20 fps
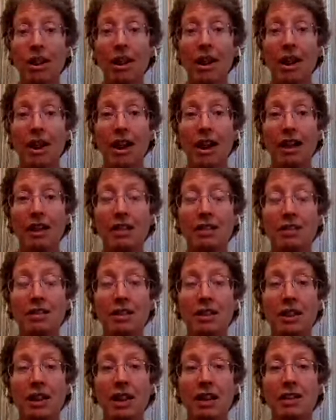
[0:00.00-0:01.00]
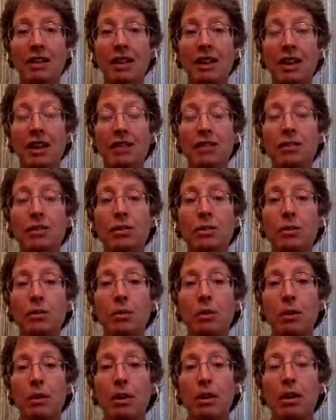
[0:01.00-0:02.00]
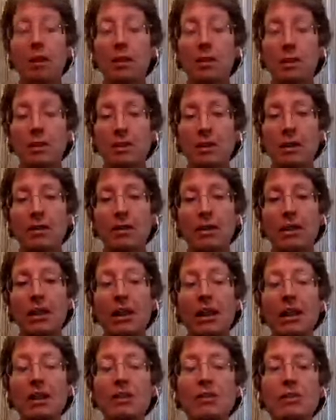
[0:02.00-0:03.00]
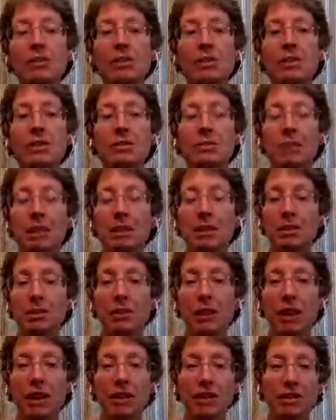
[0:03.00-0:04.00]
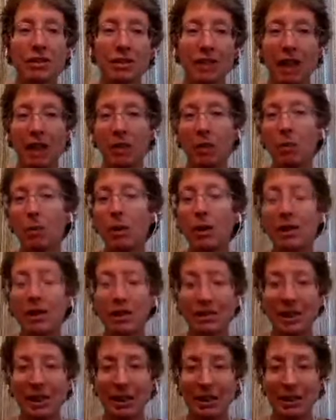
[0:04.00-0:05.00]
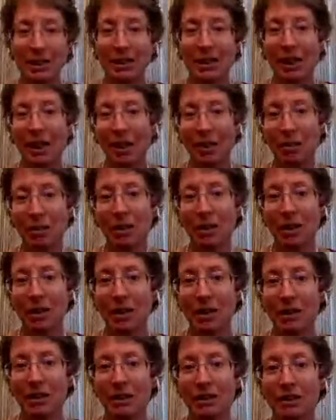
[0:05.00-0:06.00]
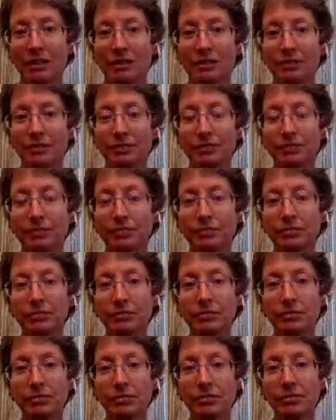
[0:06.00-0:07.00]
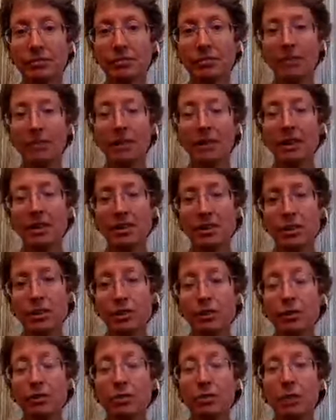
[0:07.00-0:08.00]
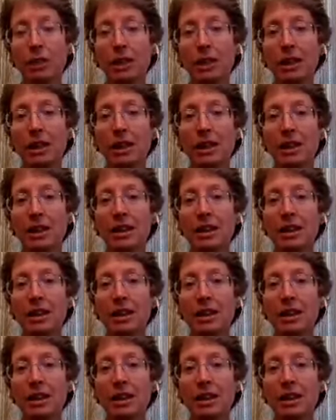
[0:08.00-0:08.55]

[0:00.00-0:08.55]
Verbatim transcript: and and yet so it was of an interest to me to try and understand what is actually happening here and so for me